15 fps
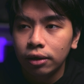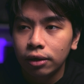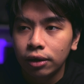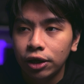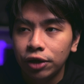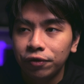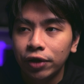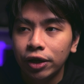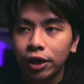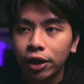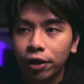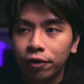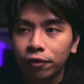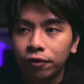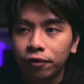Even
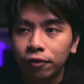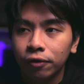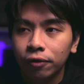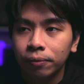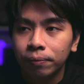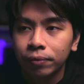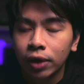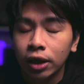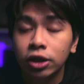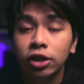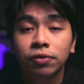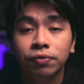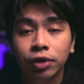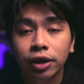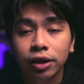if,
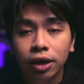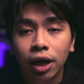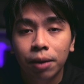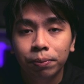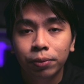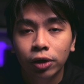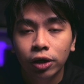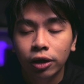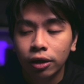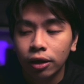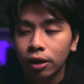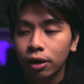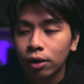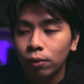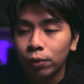just for example,
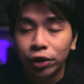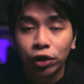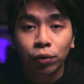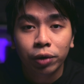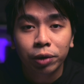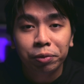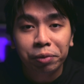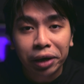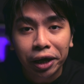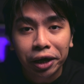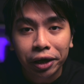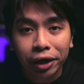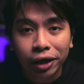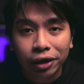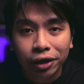when you were
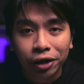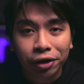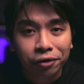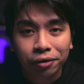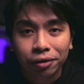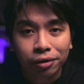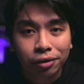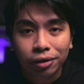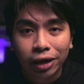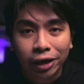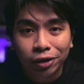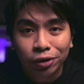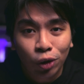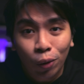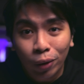beginning,
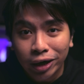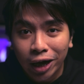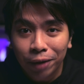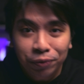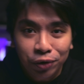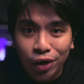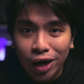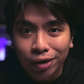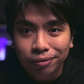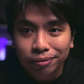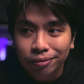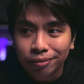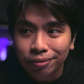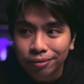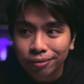like no one helped you out,
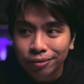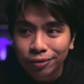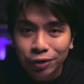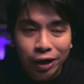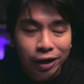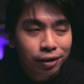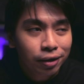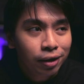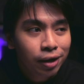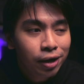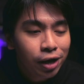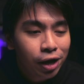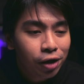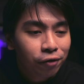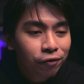right?
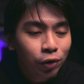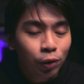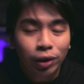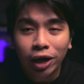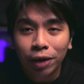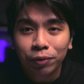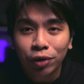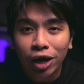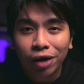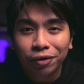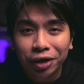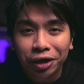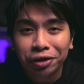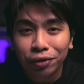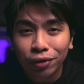If no one helped you
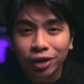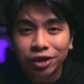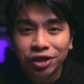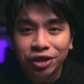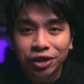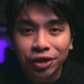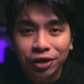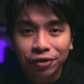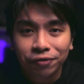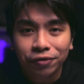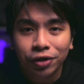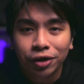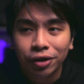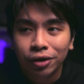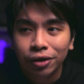out and you
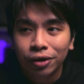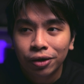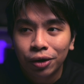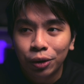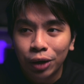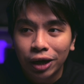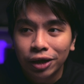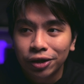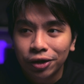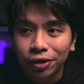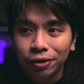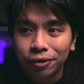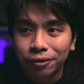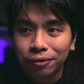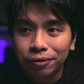achieved
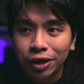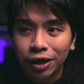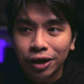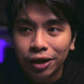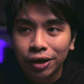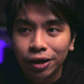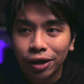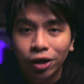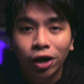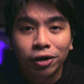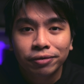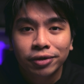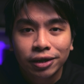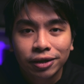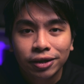relatively a lot
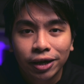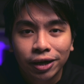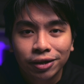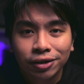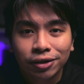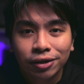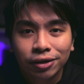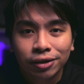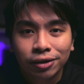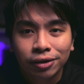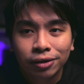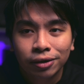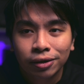of success,